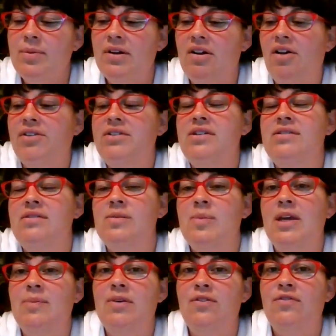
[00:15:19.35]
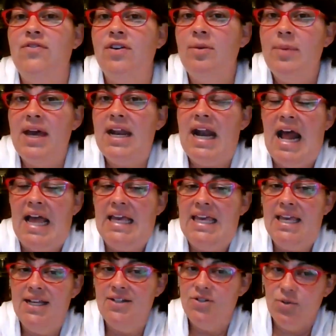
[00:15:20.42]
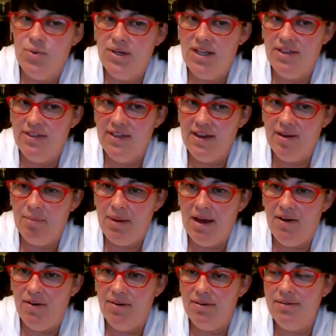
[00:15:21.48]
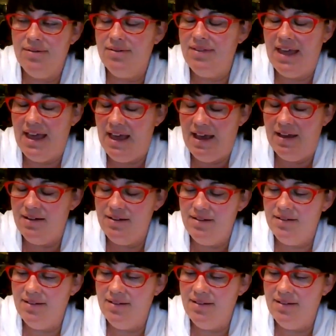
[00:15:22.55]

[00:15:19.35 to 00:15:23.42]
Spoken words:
but all it does is make me feel bad, and I can't do anything about that.